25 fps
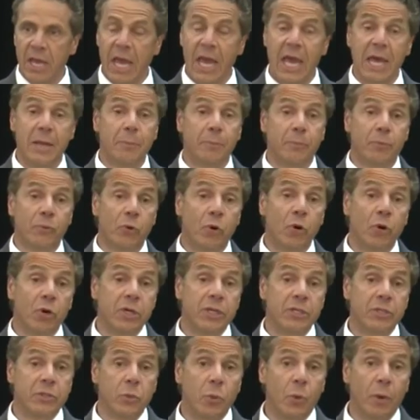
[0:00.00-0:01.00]
and
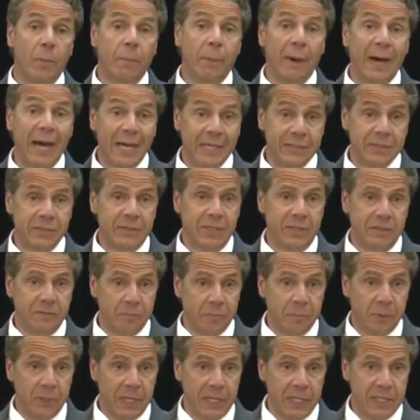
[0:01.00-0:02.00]
brought it to a
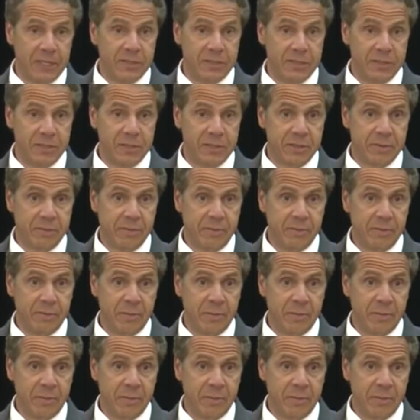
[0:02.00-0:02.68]
positive place